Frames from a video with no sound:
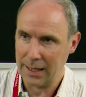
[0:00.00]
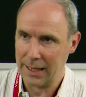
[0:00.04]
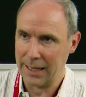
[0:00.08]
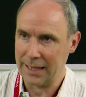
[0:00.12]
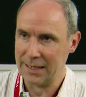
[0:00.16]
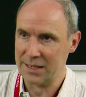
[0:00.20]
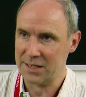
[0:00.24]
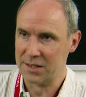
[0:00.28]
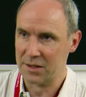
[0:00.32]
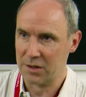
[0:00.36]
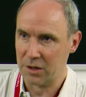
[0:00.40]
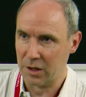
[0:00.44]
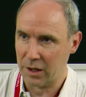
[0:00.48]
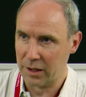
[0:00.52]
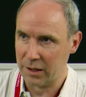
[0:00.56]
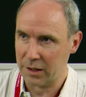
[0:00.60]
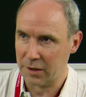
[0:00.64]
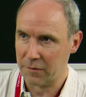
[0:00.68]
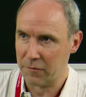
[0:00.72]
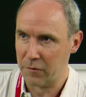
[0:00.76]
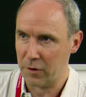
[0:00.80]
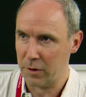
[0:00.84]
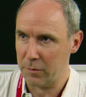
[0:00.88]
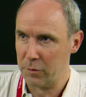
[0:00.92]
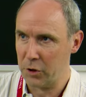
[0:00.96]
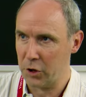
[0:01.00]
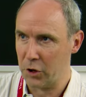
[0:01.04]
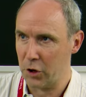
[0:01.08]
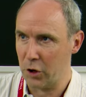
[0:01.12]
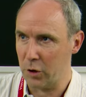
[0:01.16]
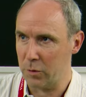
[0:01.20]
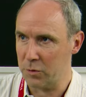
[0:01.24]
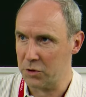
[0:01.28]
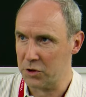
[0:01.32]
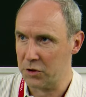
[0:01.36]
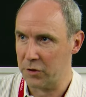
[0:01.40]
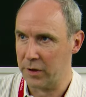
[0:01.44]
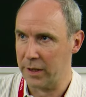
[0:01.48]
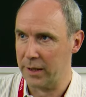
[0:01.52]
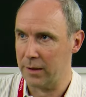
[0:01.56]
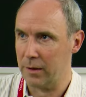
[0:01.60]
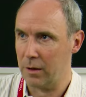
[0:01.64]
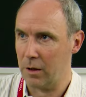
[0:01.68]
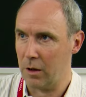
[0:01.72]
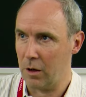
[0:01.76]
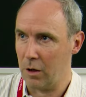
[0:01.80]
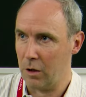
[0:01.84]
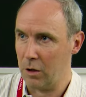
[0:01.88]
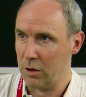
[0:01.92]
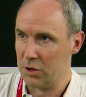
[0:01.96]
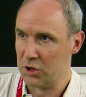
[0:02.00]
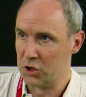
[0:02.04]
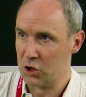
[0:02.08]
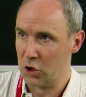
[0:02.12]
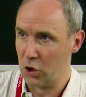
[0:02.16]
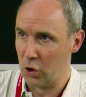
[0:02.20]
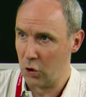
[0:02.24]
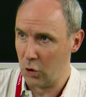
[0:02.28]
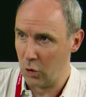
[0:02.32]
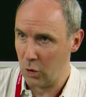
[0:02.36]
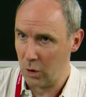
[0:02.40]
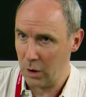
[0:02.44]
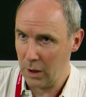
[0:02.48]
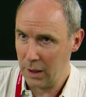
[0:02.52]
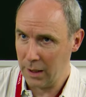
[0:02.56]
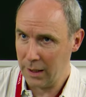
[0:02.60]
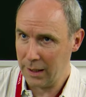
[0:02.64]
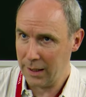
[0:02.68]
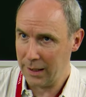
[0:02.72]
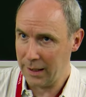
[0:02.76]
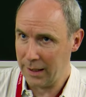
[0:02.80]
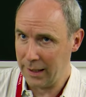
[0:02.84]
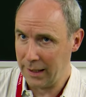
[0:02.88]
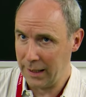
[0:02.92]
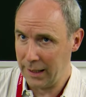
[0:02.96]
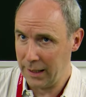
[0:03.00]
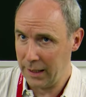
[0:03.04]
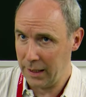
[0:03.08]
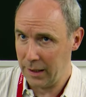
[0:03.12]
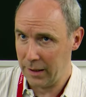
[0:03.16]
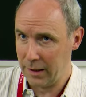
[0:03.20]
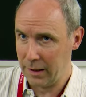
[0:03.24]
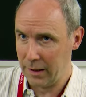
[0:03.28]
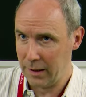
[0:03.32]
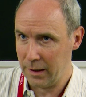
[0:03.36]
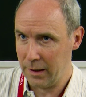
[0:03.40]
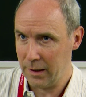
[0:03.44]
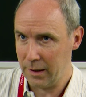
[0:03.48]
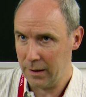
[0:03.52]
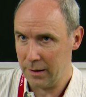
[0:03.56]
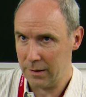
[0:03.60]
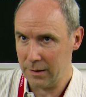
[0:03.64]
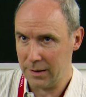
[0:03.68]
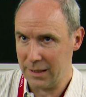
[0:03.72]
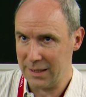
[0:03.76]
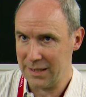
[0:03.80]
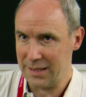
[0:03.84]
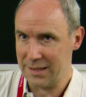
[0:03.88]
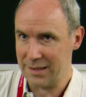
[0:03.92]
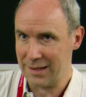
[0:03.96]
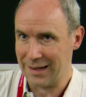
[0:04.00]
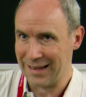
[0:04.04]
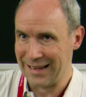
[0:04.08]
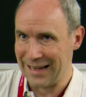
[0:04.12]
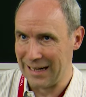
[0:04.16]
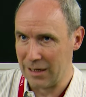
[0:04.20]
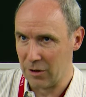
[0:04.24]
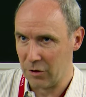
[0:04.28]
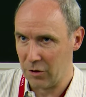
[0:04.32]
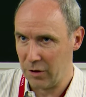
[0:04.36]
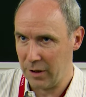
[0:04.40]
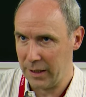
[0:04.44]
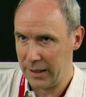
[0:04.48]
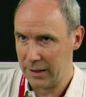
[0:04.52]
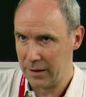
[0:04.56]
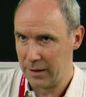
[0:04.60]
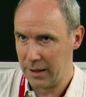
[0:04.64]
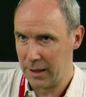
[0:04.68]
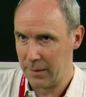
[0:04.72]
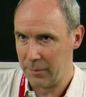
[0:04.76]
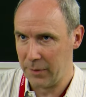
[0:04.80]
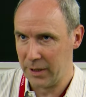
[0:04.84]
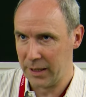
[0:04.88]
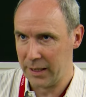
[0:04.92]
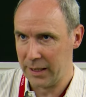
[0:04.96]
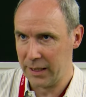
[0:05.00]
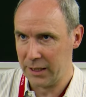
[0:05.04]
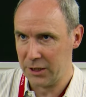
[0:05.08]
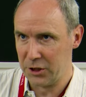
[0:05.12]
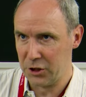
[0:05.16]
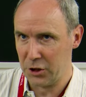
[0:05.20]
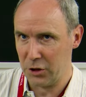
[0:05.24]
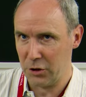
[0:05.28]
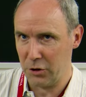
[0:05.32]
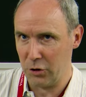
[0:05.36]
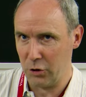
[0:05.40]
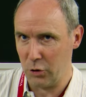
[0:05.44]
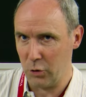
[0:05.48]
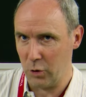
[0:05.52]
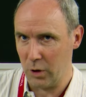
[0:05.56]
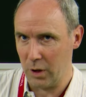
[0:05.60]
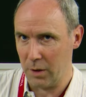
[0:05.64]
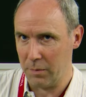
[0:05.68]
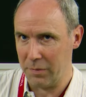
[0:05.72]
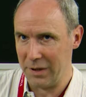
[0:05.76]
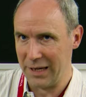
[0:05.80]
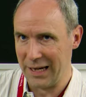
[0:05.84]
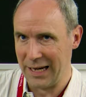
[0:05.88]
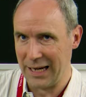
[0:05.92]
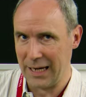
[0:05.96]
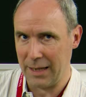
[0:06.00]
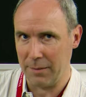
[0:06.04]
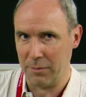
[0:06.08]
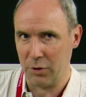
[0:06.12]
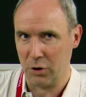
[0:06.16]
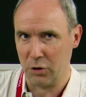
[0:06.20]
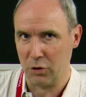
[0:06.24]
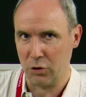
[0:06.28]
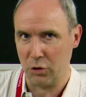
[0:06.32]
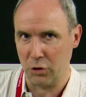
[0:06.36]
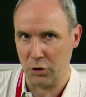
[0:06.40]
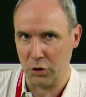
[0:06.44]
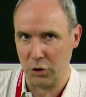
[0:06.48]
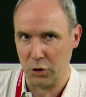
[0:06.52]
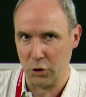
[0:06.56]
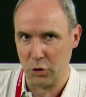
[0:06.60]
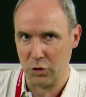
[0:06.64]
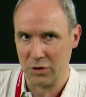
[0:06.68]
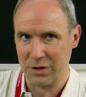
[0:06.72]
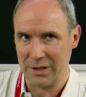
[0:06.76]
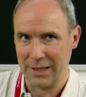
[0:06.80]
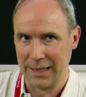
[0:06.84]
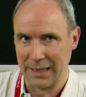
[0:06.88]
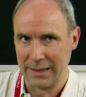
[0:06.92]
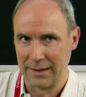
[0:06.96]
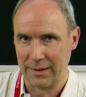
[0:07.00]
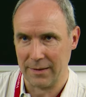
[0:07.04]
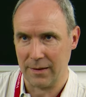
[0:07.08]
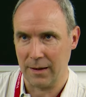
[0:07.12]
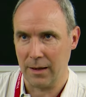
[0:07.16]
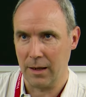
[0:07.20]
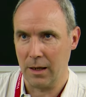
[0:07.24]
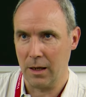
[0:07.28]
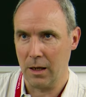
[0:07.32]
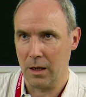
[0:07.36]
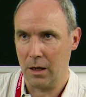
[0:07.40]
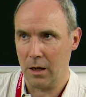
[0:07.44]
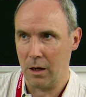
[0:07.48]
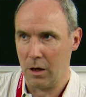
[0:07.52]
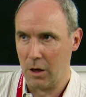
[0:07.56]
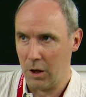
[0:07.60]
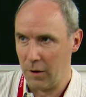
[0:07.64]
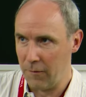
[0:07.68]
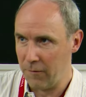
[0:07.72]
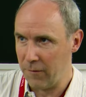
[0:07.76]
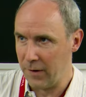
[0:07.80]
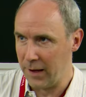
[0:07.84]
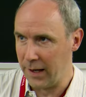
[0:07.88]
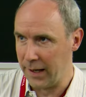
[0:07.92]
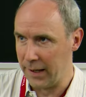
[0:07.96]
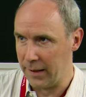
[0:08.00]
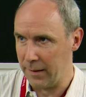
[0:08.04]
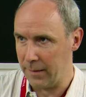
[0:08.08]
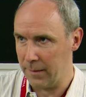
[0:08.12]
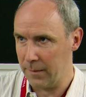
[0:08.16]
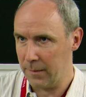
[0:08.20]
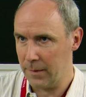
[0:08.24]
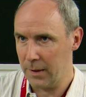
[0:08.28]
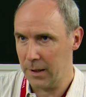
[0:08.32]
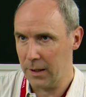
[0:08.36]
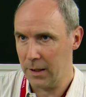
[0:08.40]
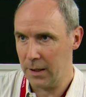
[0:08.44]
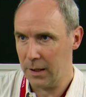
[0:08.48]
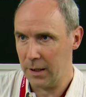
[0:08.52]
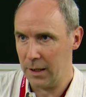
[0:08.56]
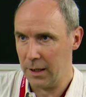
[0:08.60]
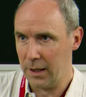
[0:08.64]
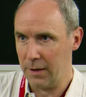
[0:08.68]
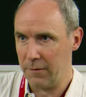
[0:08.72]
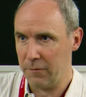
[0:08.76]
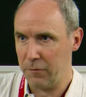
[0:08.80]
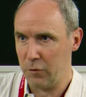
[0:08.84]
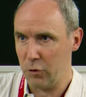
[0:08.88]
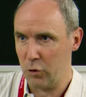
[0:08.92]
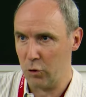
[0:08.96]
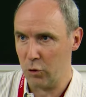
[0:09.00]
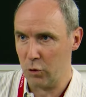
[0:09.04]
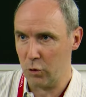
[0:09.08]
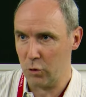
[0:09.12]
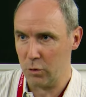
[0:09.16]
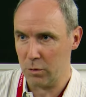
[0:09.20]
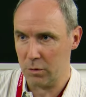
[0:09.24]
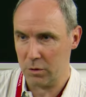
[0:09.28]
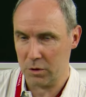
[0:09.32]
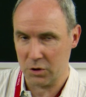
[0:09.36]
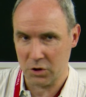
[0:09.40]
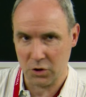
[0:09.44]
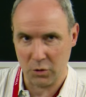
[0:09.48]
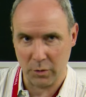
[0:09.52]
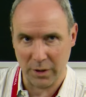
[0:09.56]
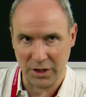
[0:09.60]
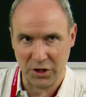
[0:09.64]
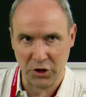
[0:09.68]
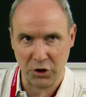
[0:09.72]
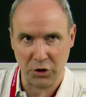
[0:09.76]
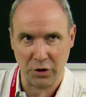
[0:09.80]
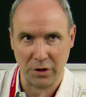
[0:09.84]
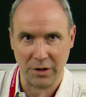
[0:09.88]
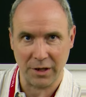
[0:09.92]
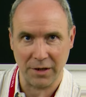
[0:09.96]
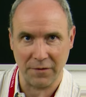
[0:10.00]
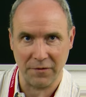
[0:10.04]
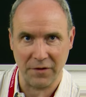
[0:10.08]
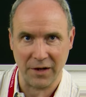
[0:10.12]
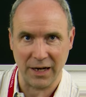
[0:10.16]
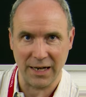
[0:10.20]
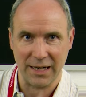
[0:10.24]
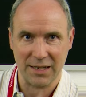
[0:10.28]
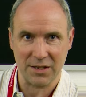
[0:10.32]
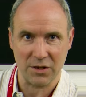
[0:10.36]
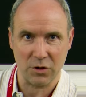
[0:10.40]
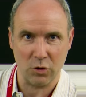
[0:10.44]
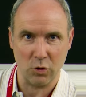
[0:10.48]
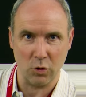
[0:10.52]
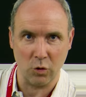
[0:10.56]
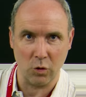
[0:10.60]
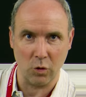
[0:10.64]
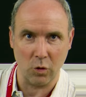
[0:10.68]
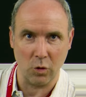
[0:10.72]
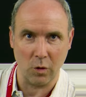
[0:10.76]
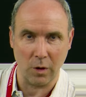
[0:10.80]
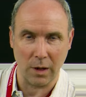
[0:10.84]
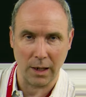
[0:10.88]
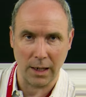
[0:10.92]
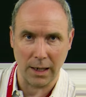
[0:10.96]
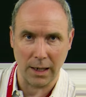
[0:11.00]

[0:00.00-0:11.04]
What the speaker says: and start it from your home screen. Also, here, this is a calculator application. You will be able to use that offline. If you switch your device to